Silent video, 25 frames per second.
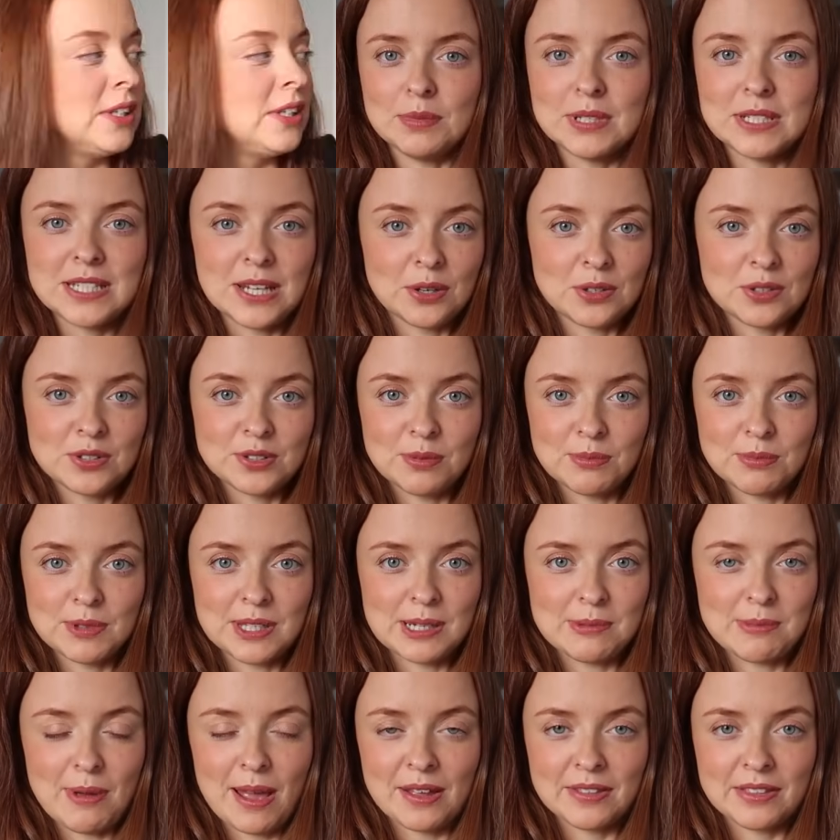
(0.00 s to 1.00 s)
me tell you
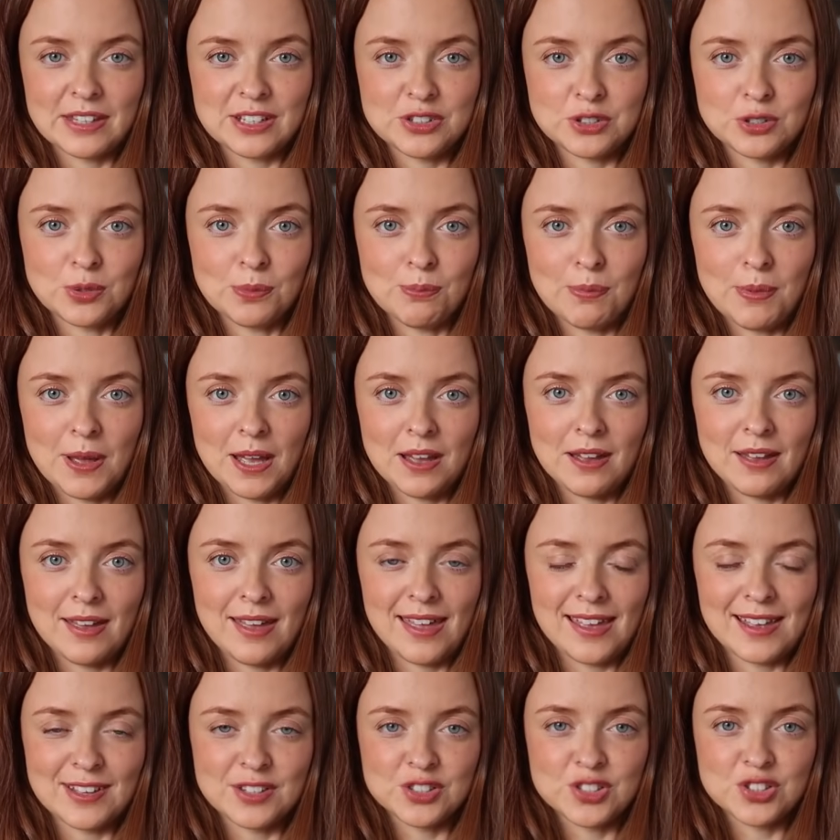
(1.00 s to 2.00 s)
something about this jumper.
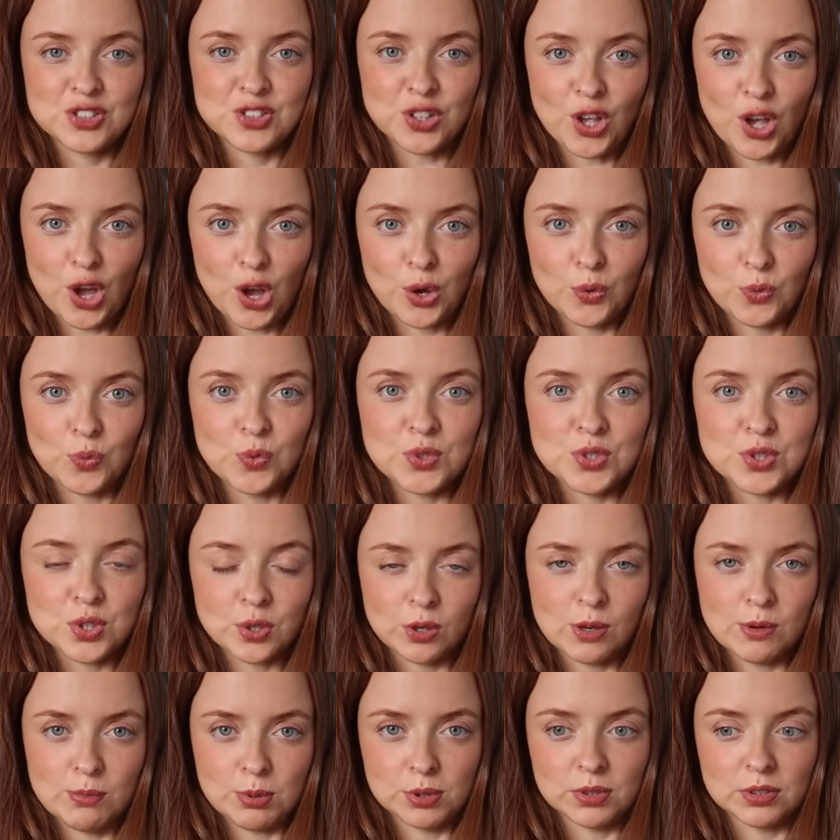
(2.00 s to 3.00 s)
It is so
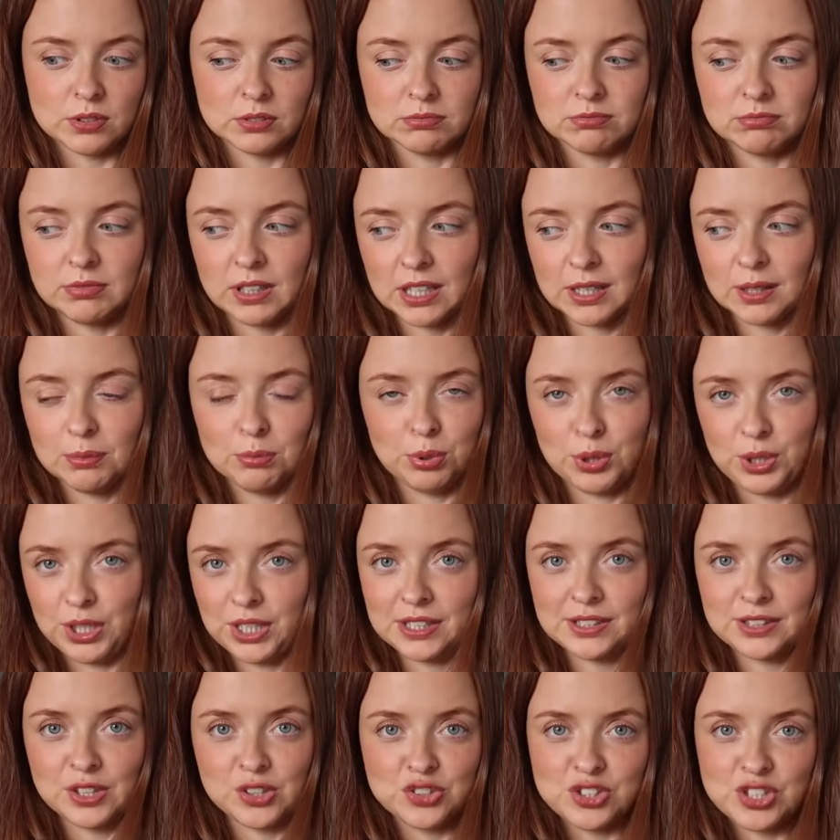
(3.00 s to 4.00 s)
tuckable. You can put it
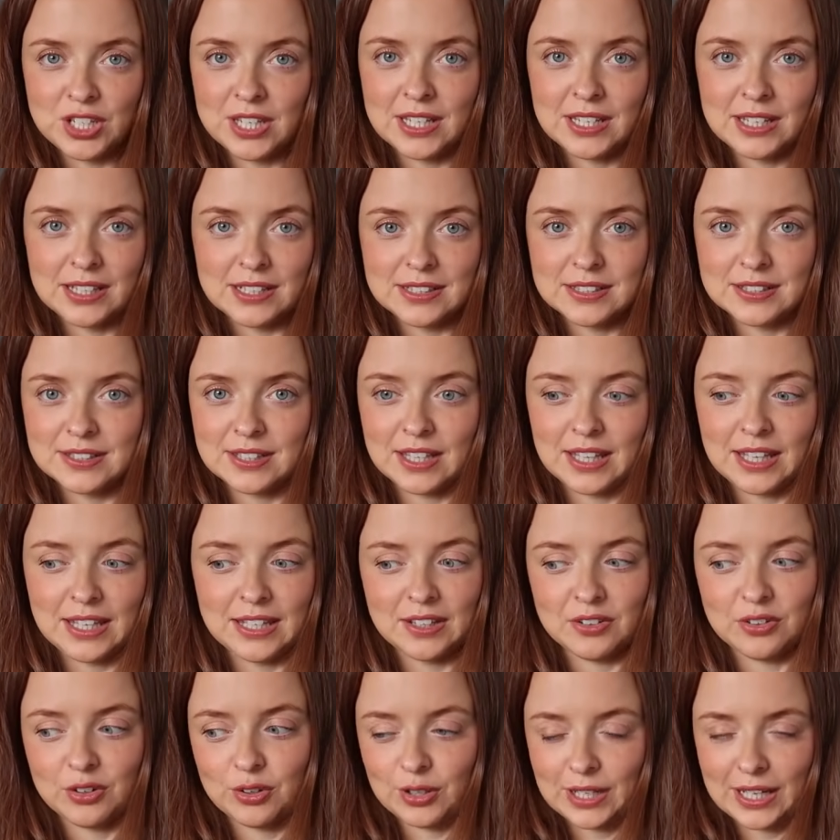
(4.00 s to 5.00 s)
in your jeans,
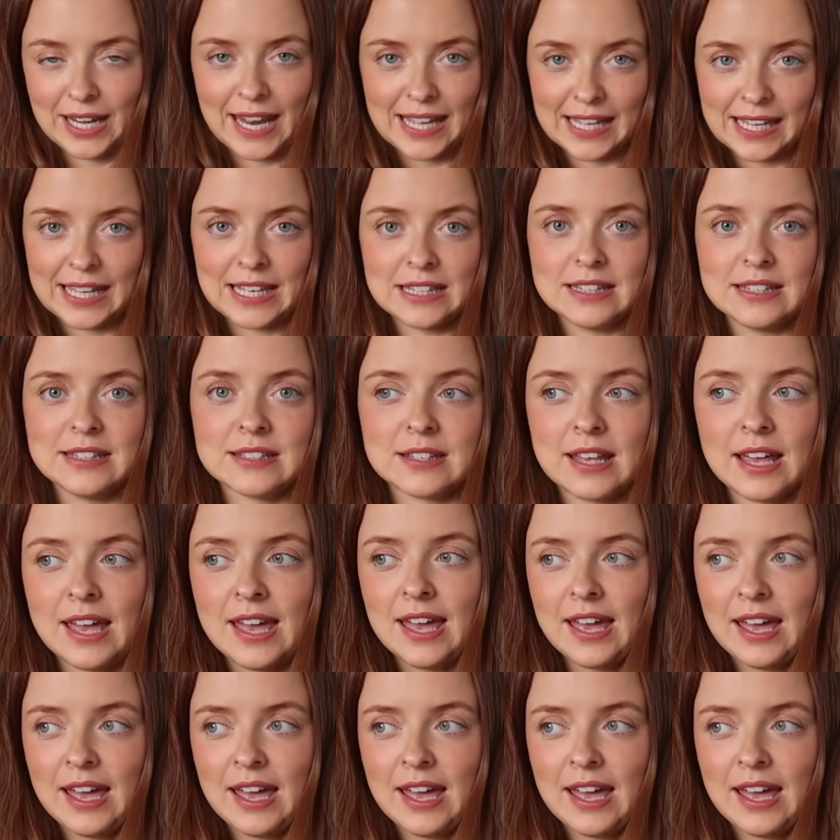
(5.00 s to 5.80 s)
your leggings.